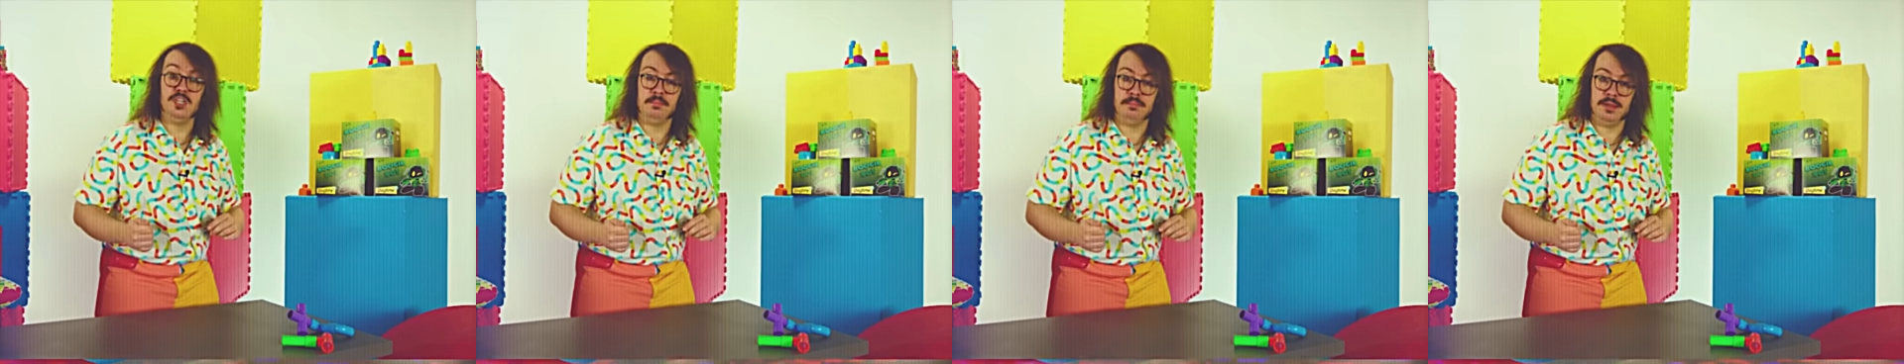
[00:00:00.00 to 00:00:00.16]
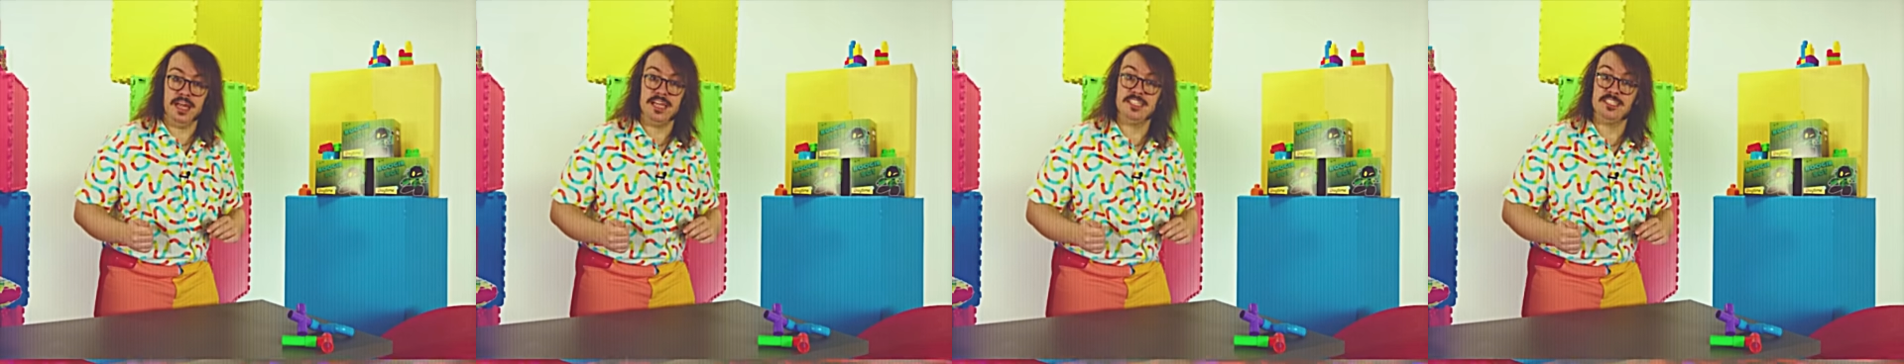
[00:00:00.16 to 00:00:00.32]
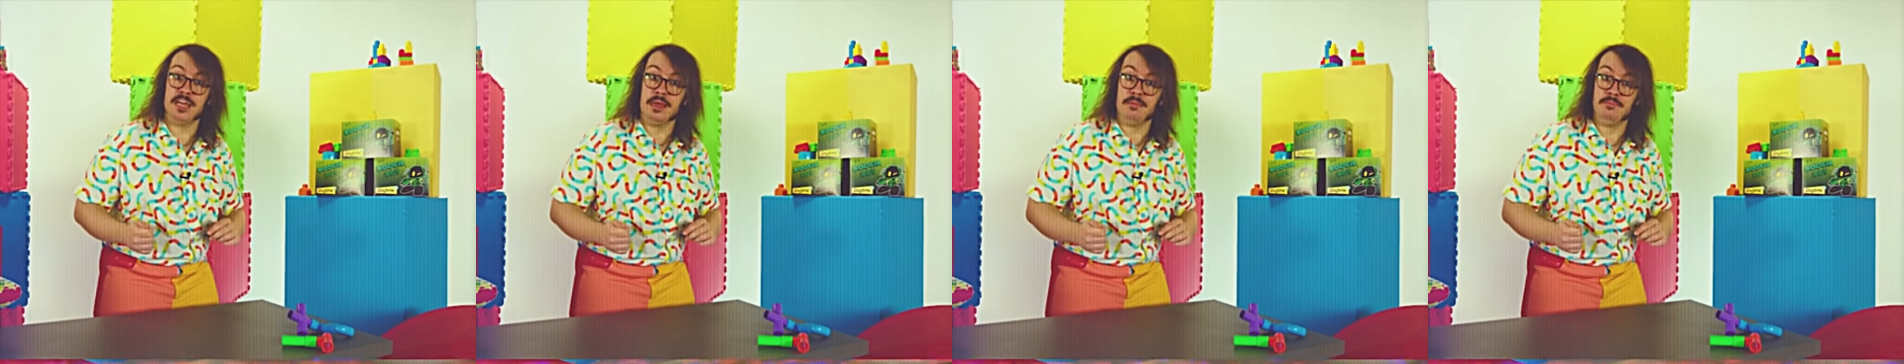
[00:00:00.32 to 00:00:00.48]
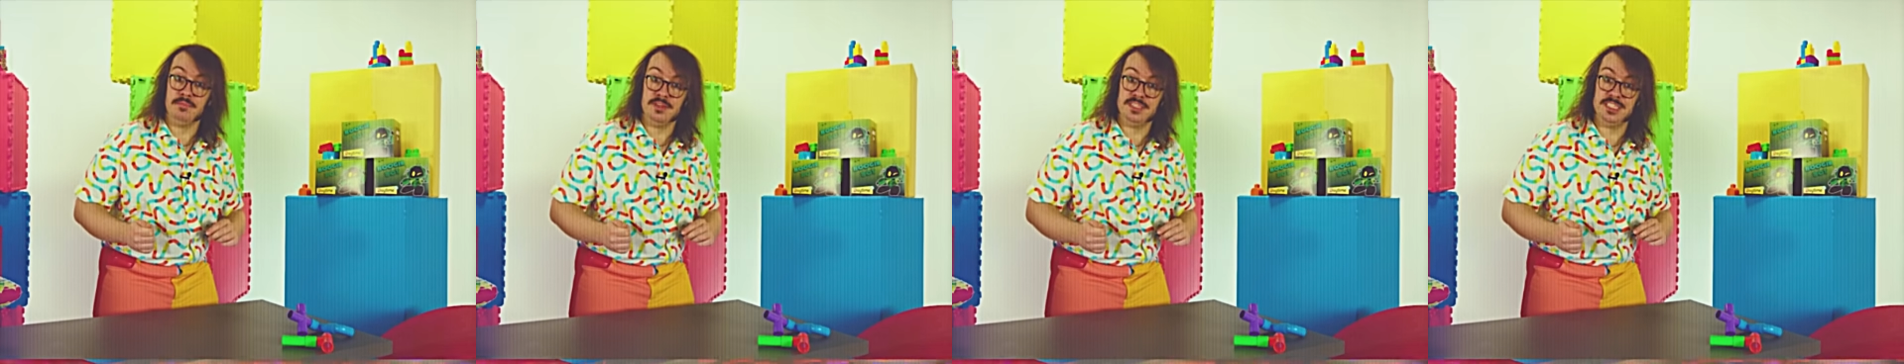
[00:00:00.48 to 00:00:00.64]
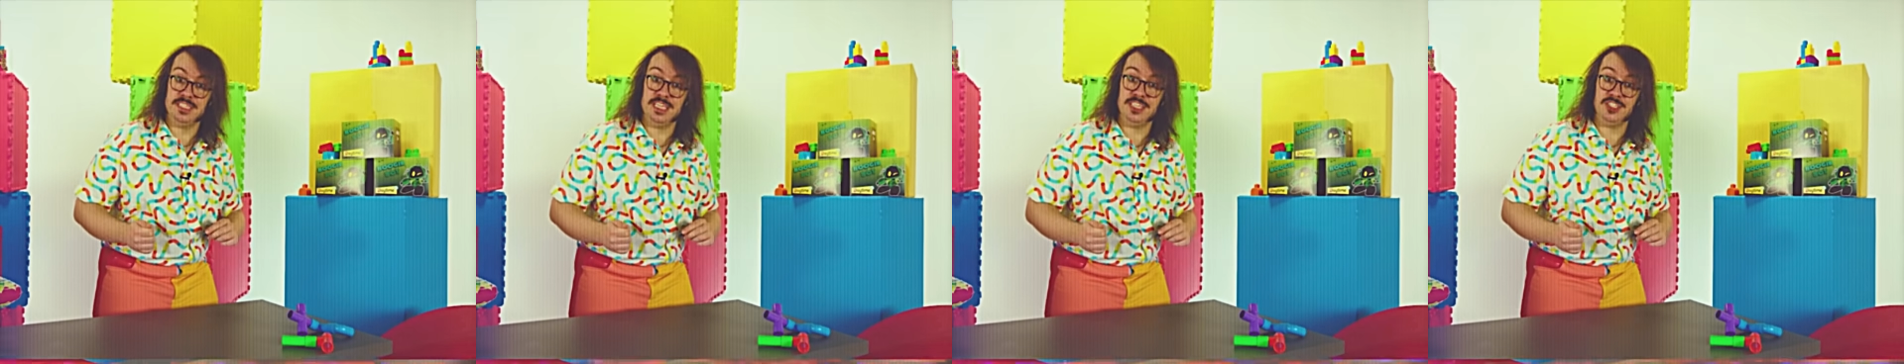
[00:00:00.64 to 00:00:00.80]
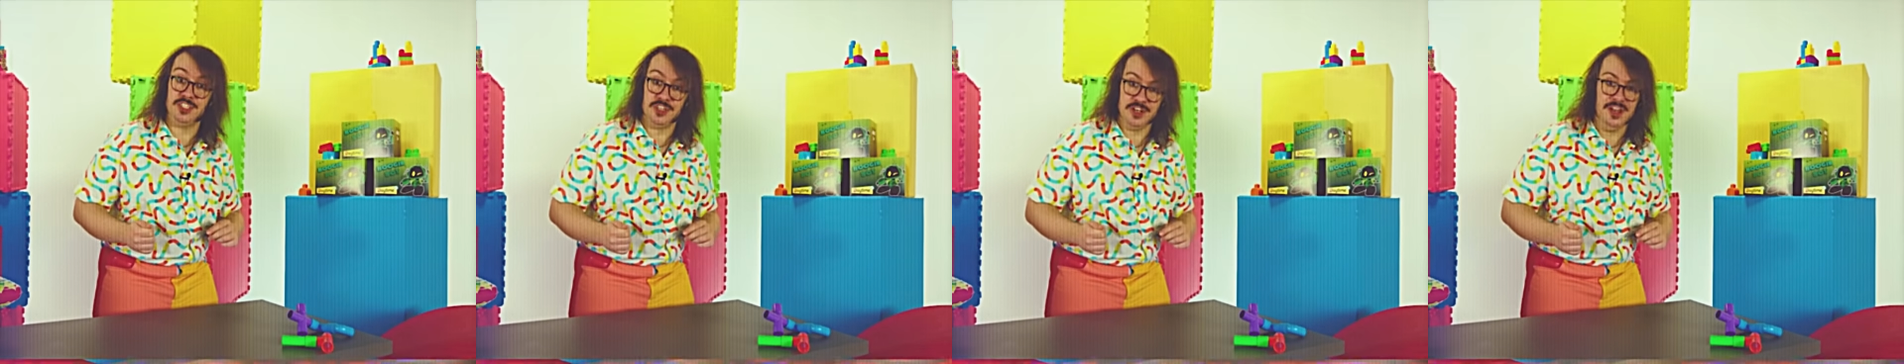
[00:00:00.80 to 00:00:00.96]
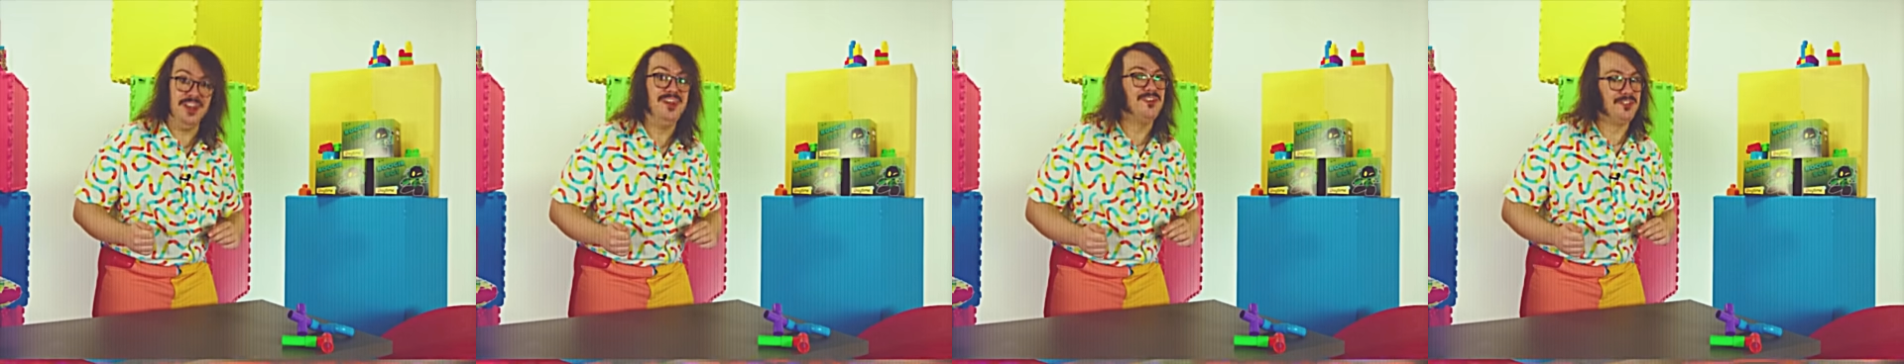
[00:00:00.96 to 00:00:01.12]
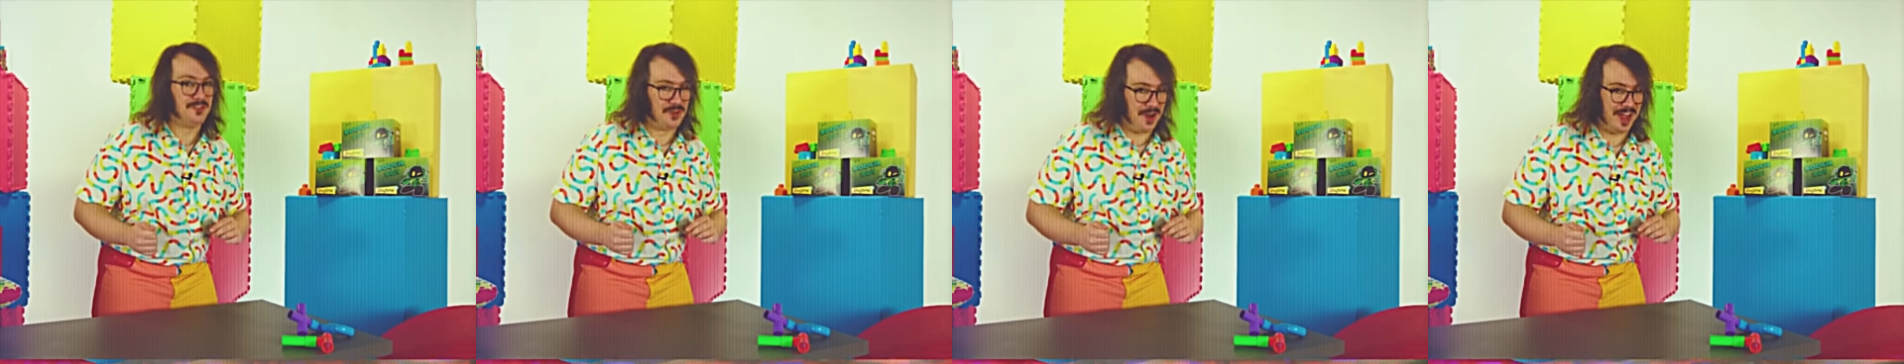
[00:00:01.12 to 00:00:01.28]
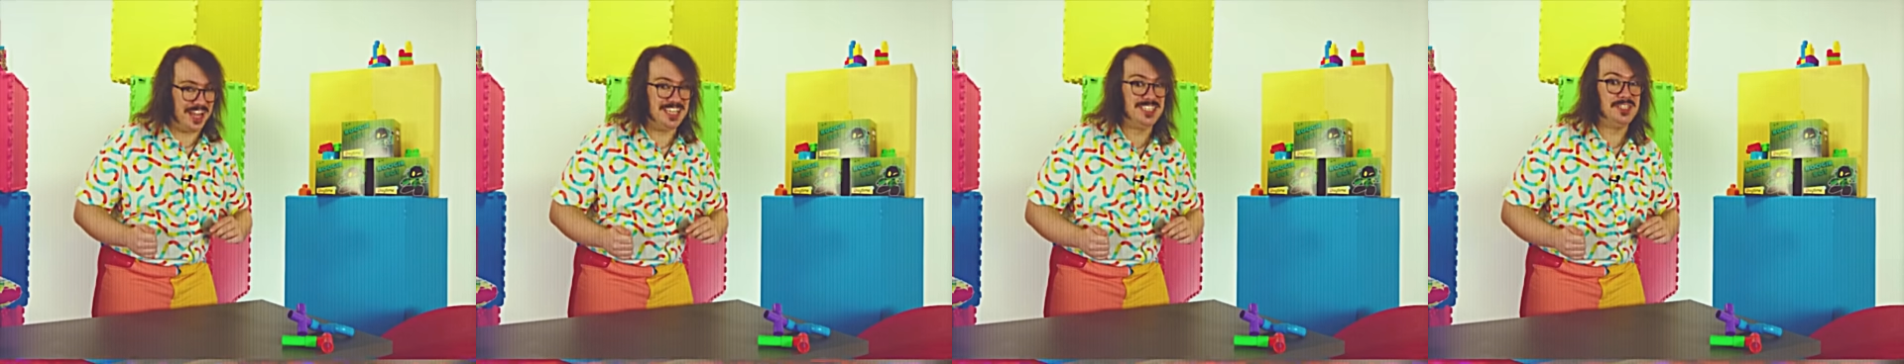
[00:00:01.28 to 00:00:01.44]
playtime physician
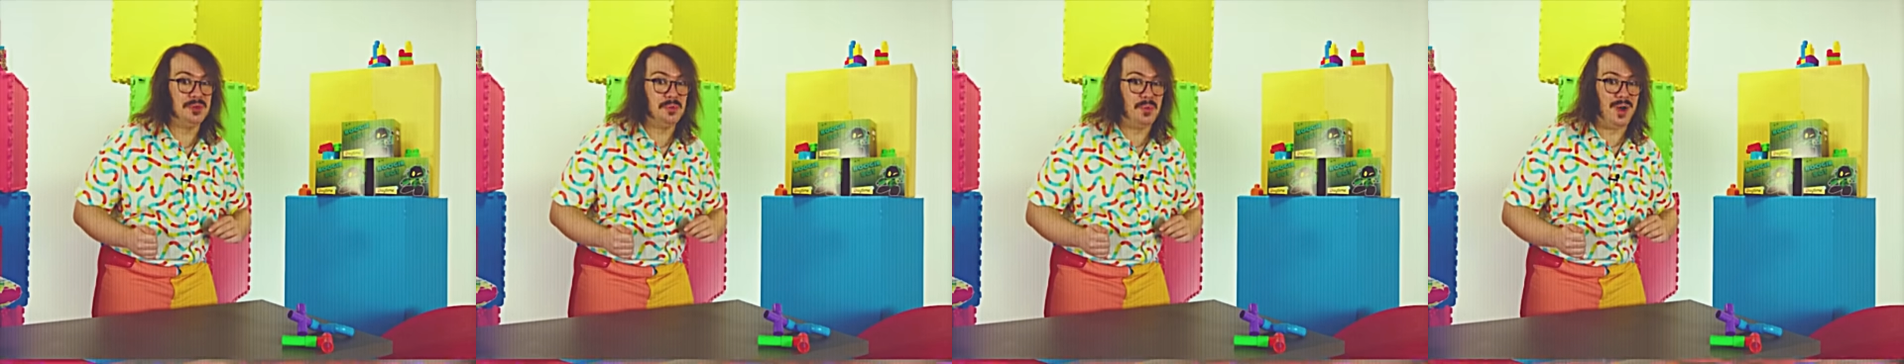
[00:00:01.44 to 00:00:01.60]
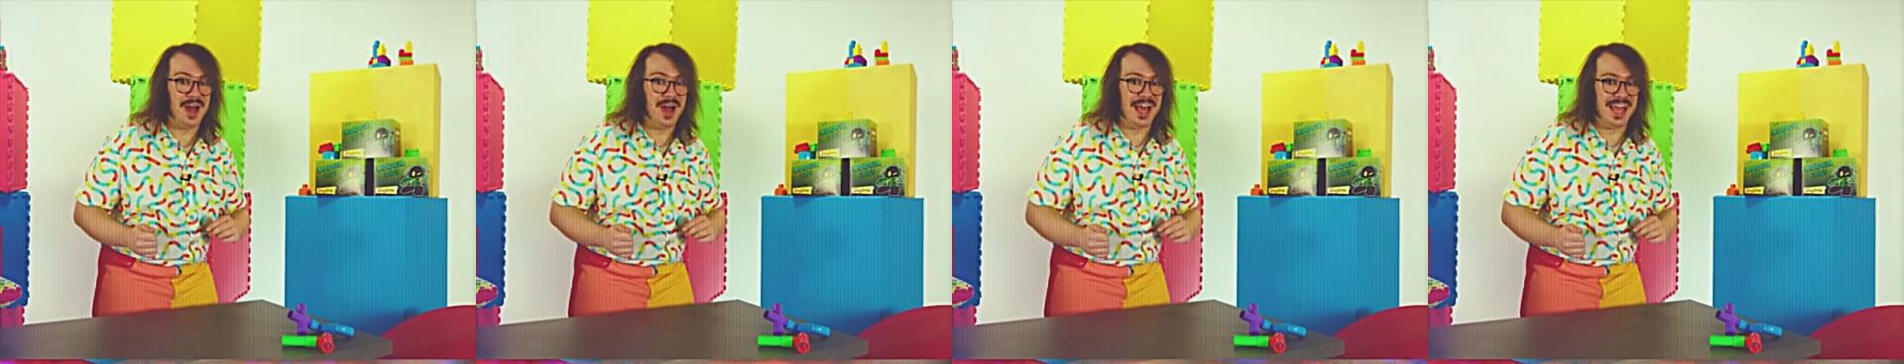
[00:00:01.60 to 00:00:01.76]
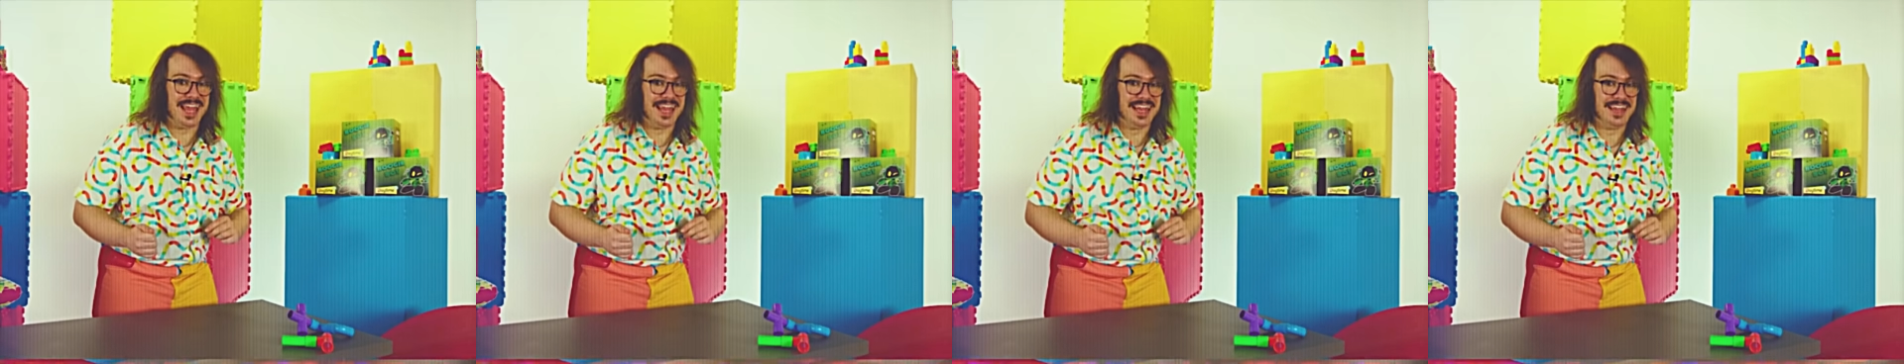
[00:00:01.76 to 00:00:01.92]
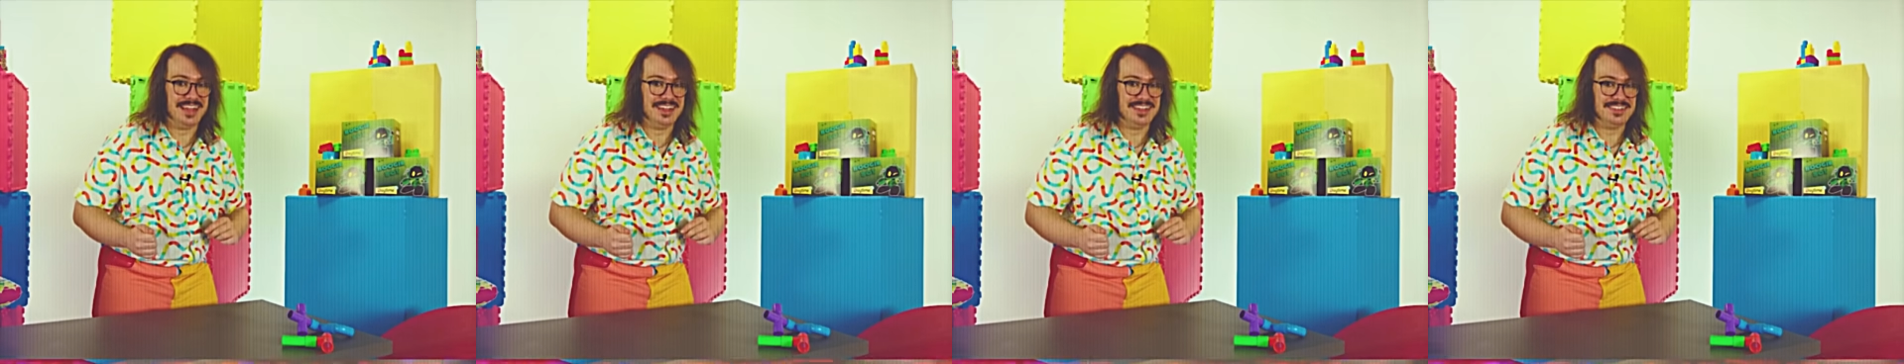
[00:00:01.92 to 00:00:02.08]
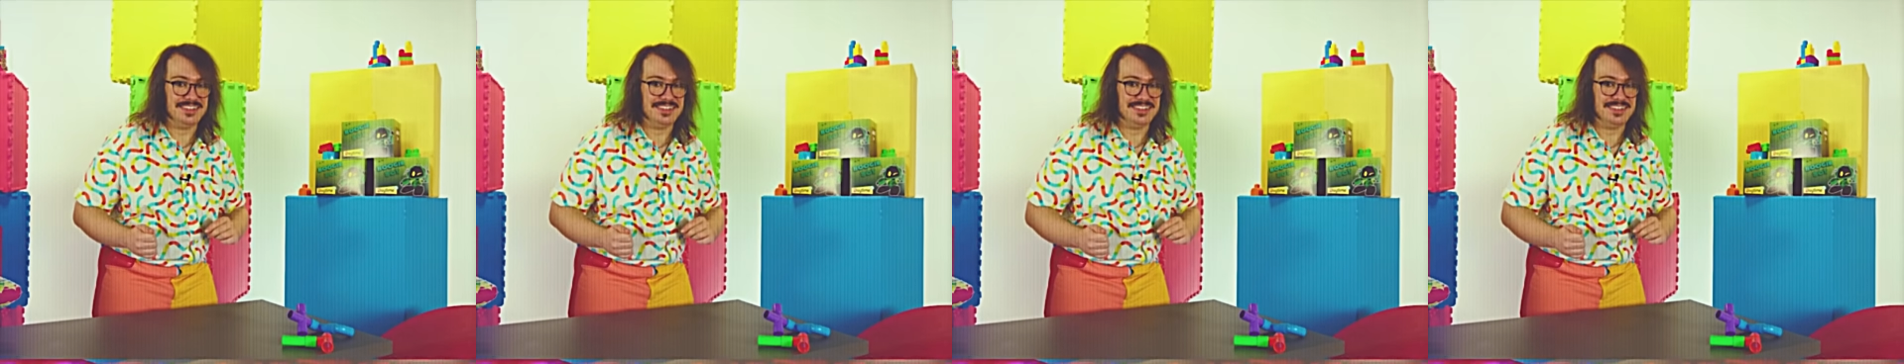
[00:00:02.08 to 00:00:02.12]
right away.